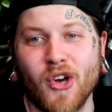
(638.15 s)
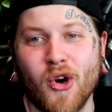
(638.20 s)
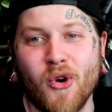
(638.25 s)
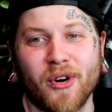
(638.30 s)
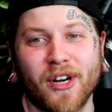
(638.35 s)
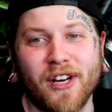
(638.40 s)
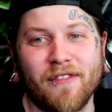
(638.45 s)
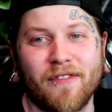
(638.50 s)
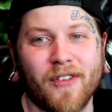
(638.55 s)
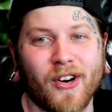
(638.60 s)

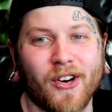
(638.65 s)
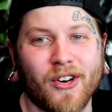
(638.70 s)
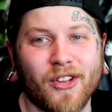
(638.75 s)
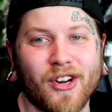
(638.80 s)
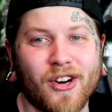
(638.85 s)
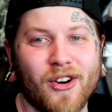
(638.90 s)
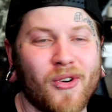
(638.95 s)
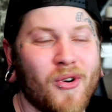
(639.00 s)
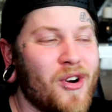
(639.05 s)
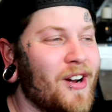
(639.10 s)
go any
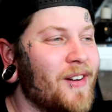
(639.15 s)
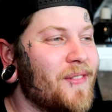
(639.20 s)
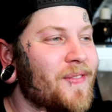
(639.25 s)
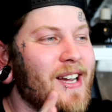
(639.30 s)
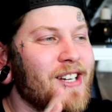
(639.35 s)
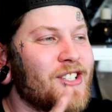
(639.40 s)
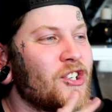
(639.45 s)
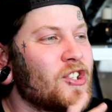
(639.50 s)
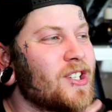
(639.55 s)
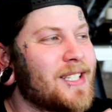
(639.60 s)
further or if
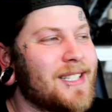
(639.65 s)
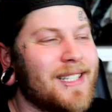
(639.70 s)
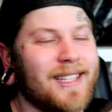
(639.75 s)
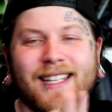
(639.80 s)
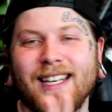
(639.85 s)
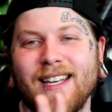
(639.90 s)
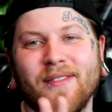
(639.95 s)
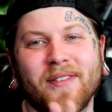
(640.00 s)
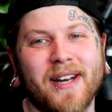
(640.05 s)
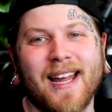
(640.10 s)
I should just
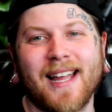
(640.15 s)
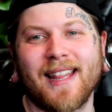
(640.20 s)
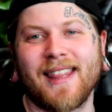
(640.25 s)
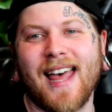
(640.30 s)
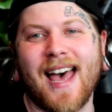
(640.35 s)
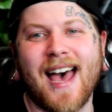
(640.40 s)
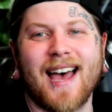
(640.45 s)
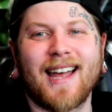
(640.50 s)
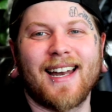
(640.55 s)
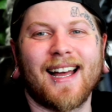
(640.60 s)
leave it
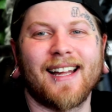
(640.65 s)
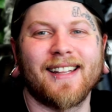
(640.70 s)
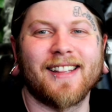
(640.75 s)
at that.